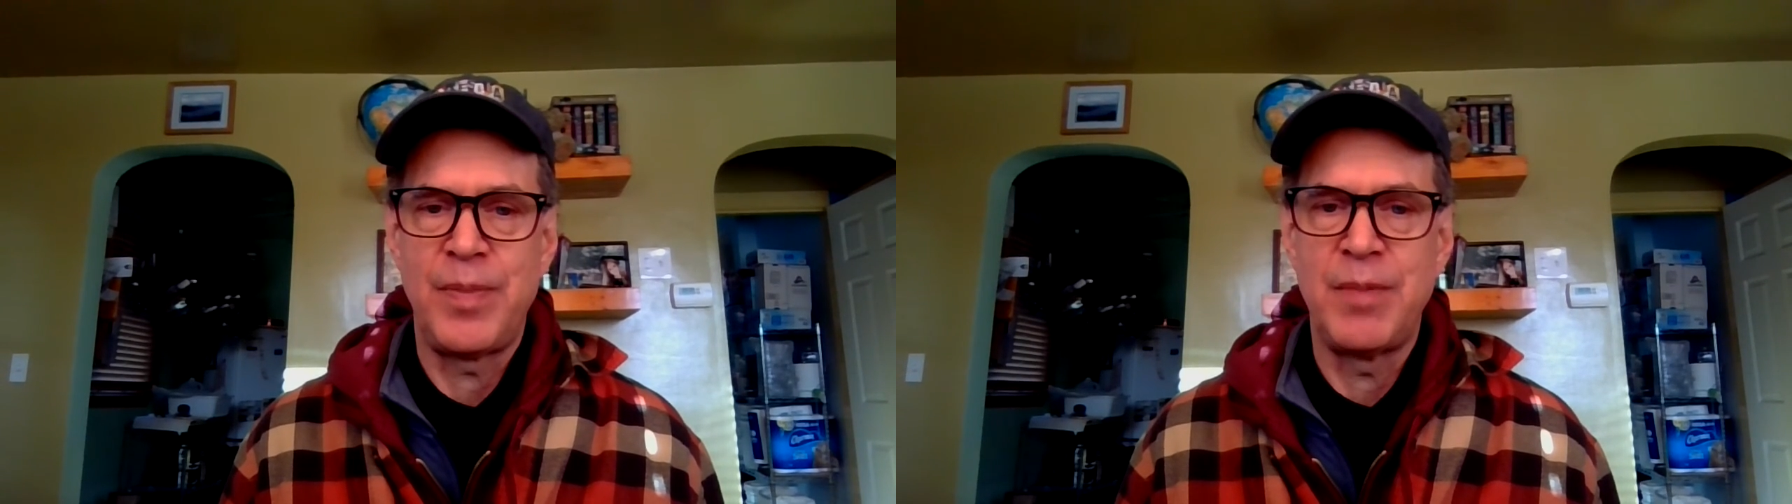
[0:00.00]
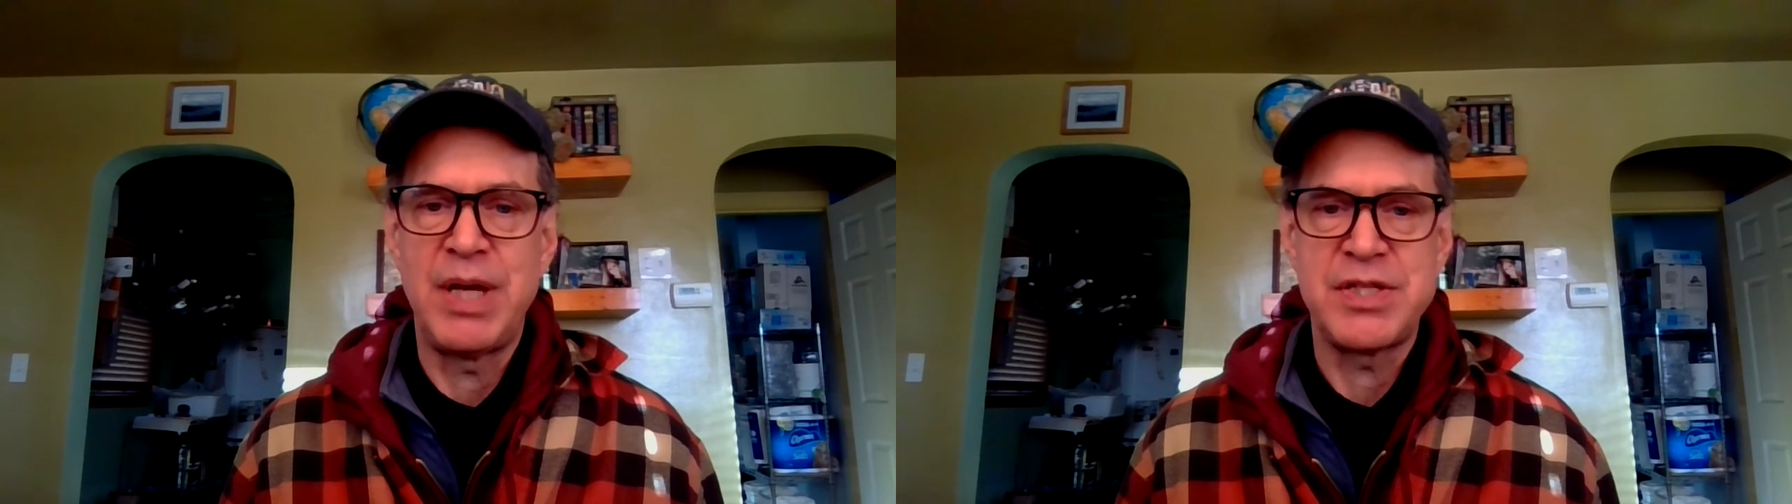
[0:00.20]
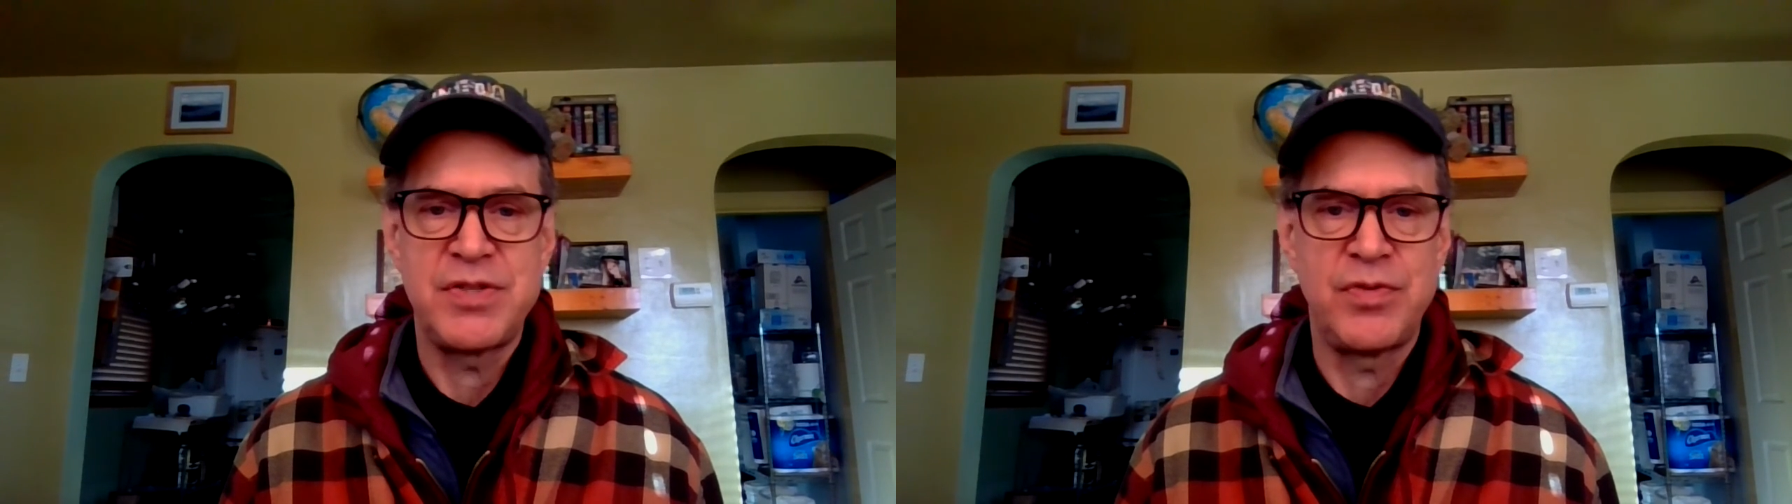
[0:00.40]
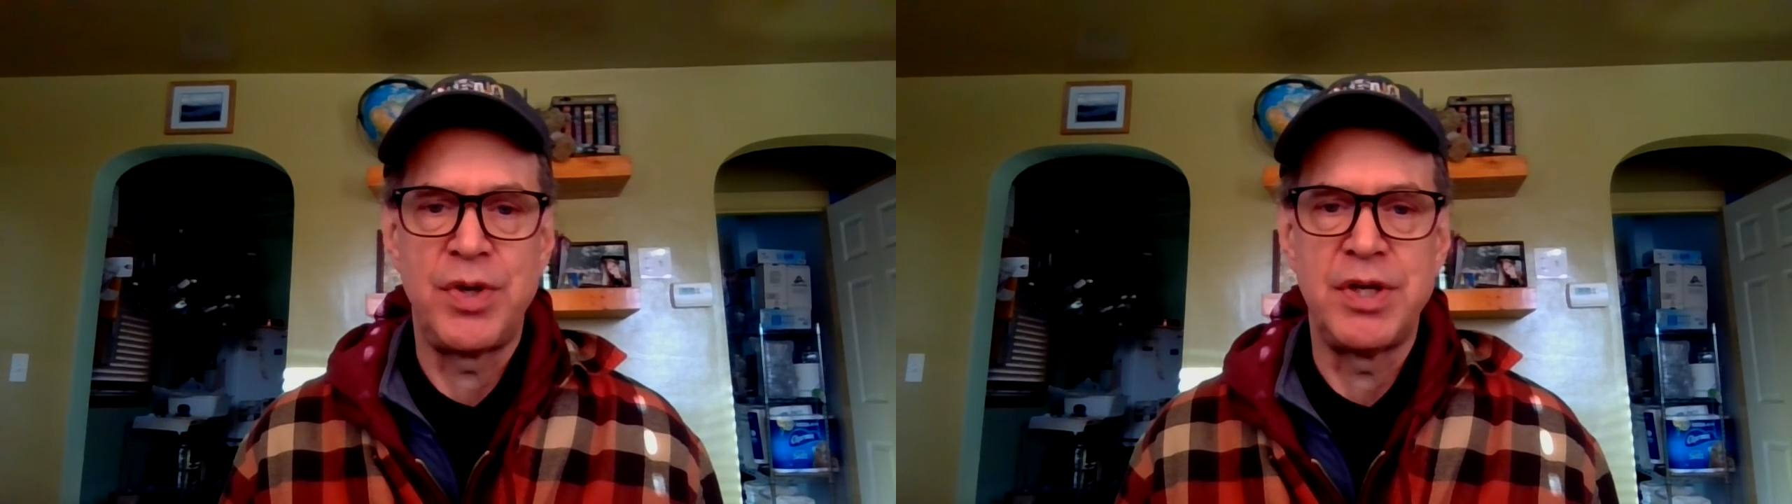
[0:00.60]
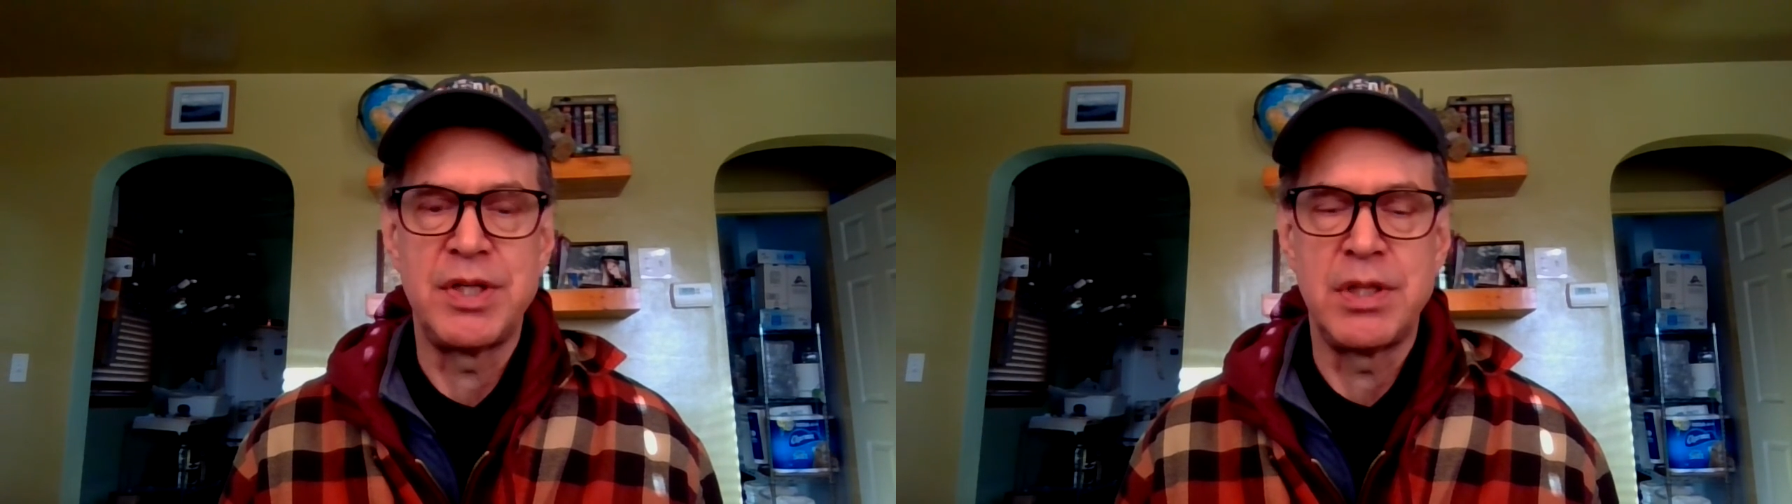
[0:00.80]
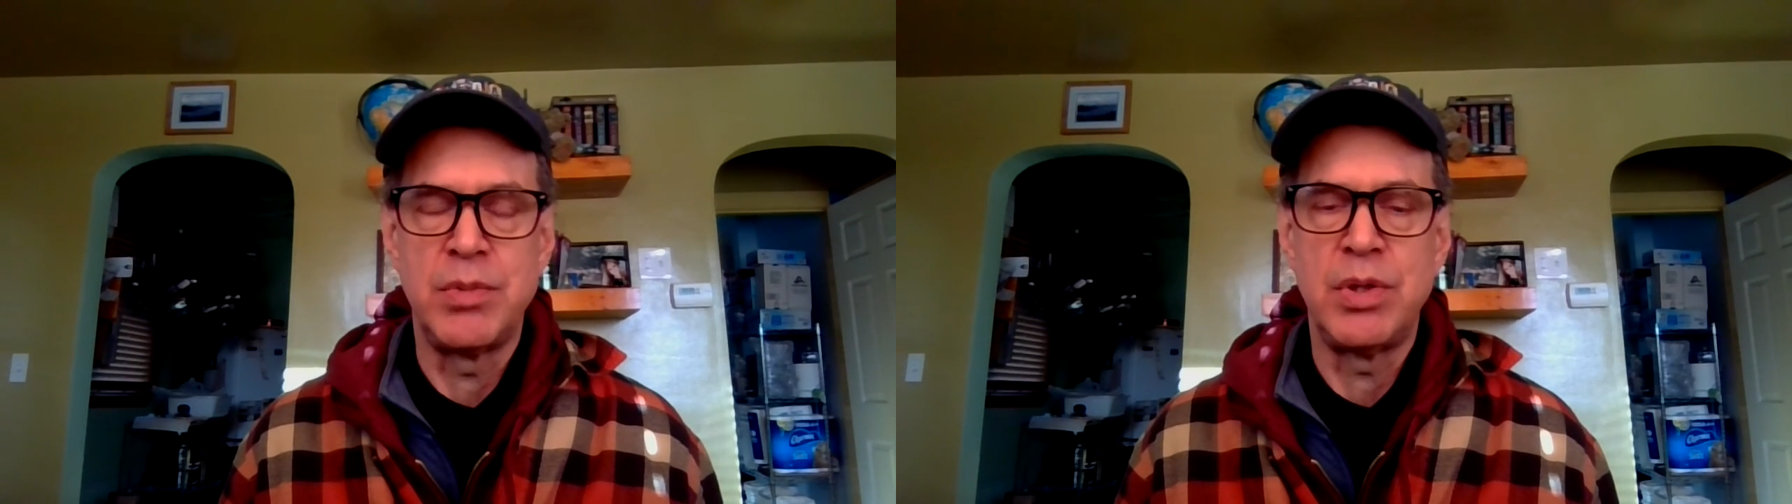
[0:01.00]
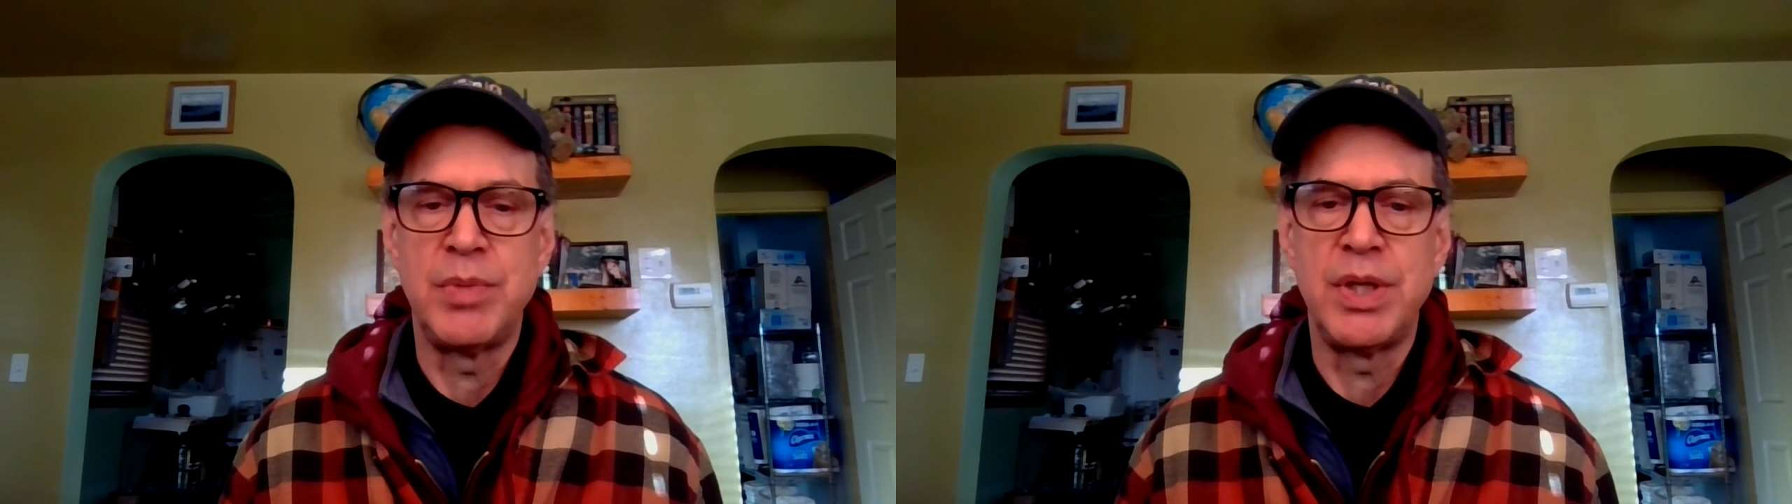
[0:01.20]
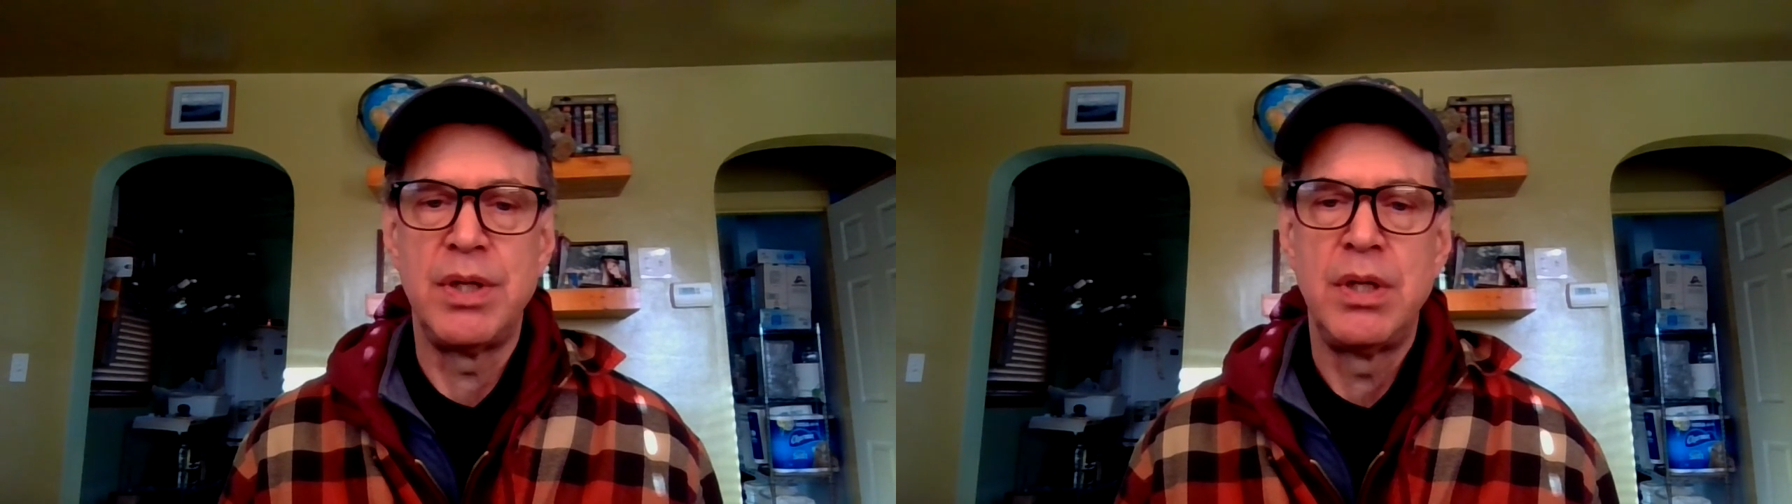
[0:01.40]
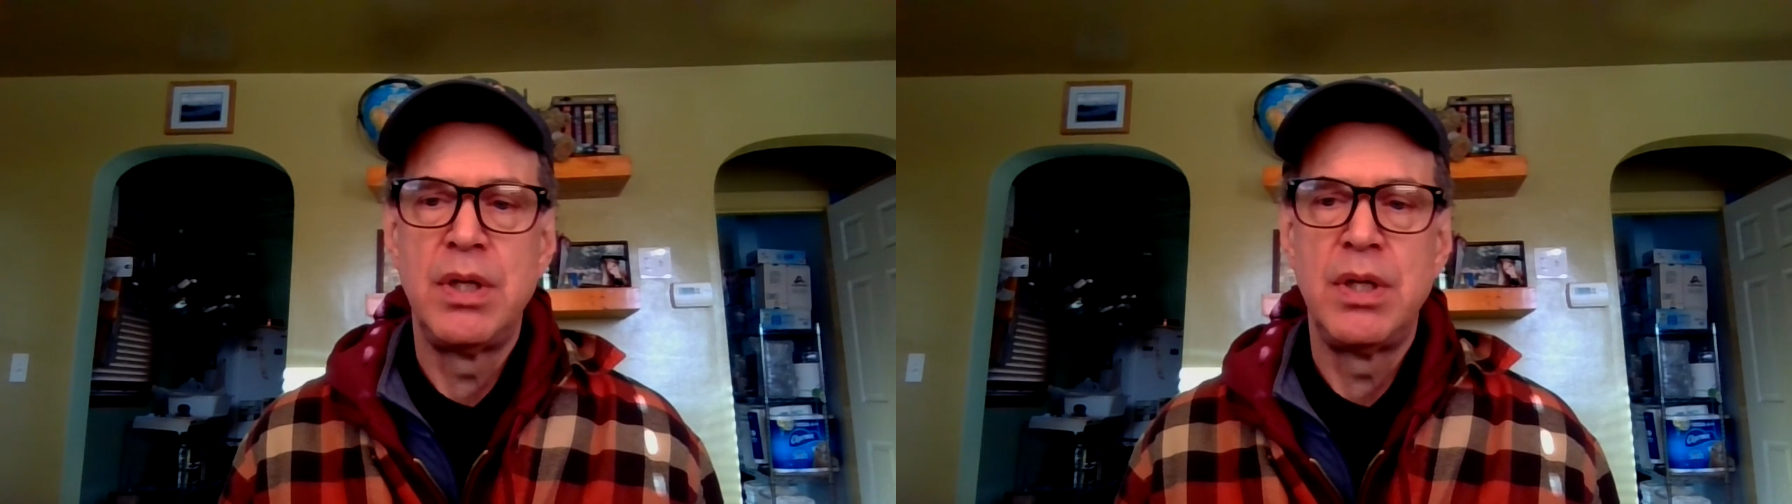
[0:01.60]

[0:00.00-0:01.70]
the best for you at the moment.